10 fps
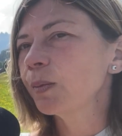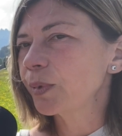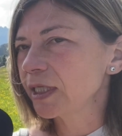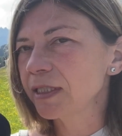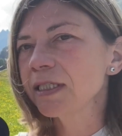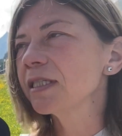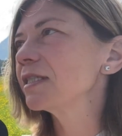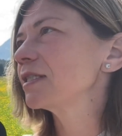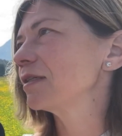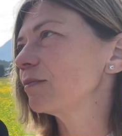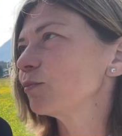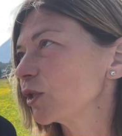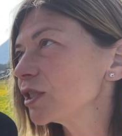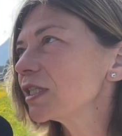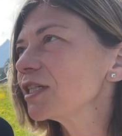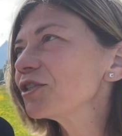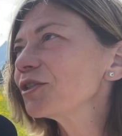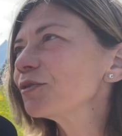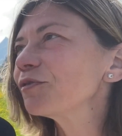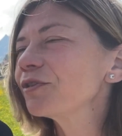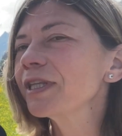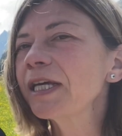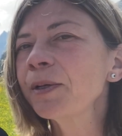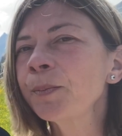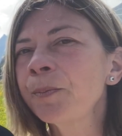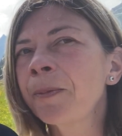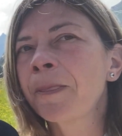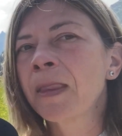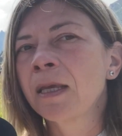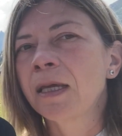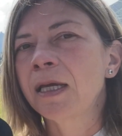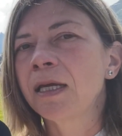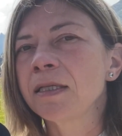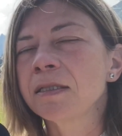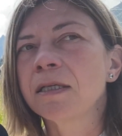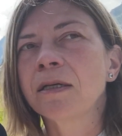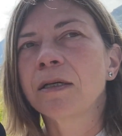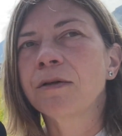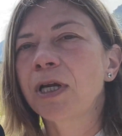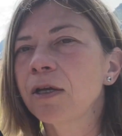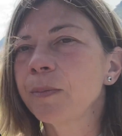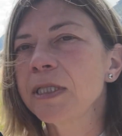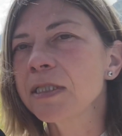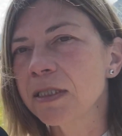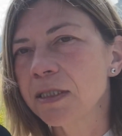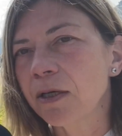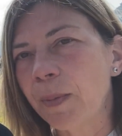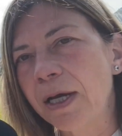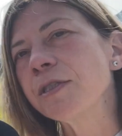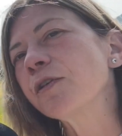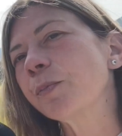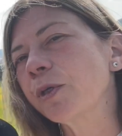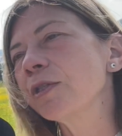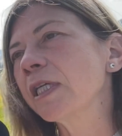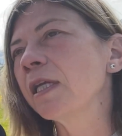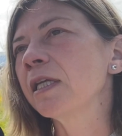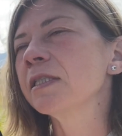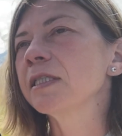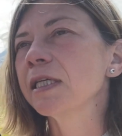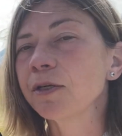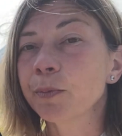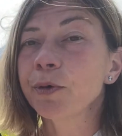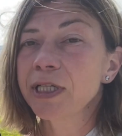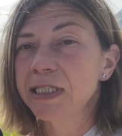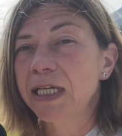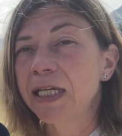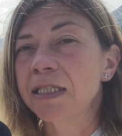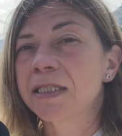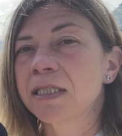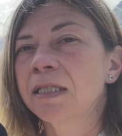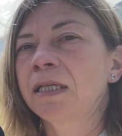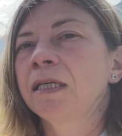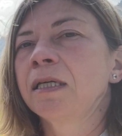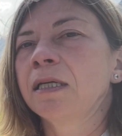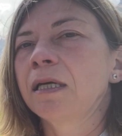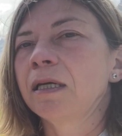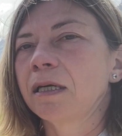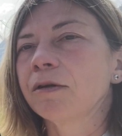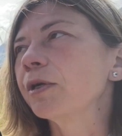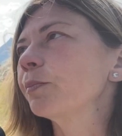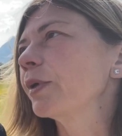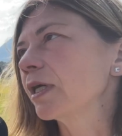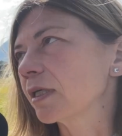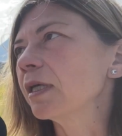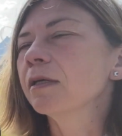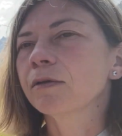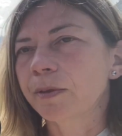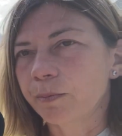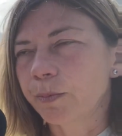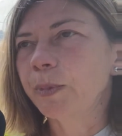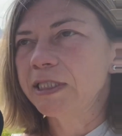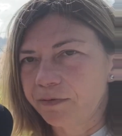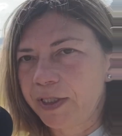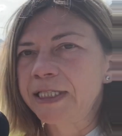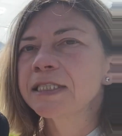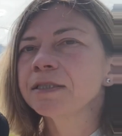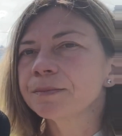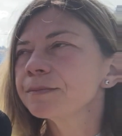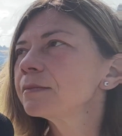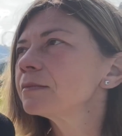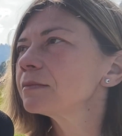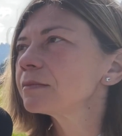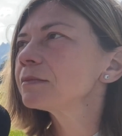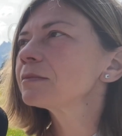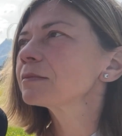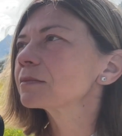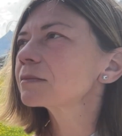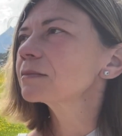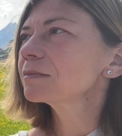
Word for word: but this is not an issue for them and the recommended amount of protein is 0.8 uh, gram per kilogram body weight. Okay, great.